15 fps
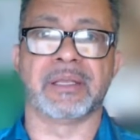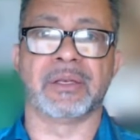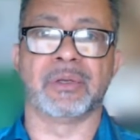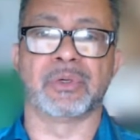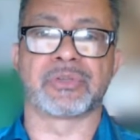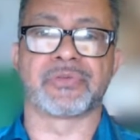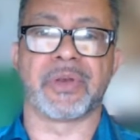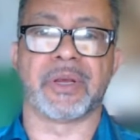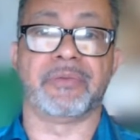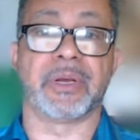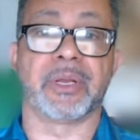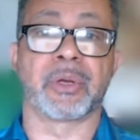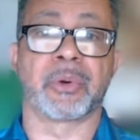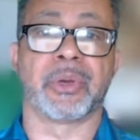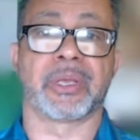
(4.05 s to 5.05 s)
Louis. Very, very
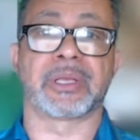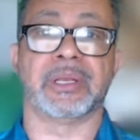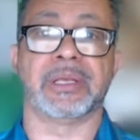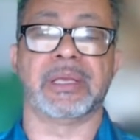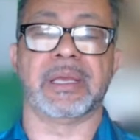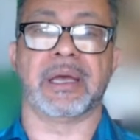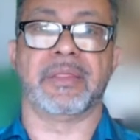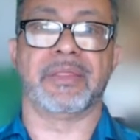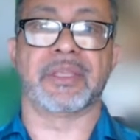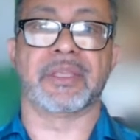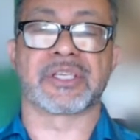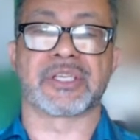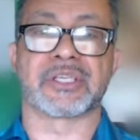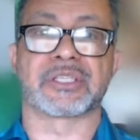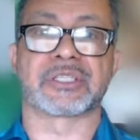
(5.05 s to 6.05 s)
quickly, uh,
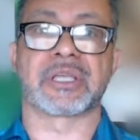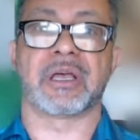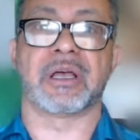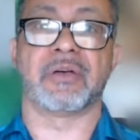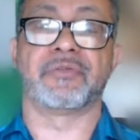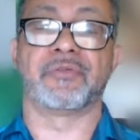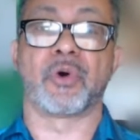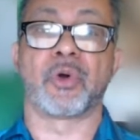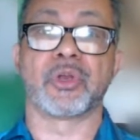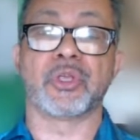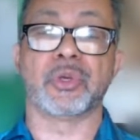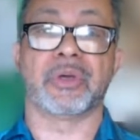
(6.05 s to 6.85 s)
this is uh, for you.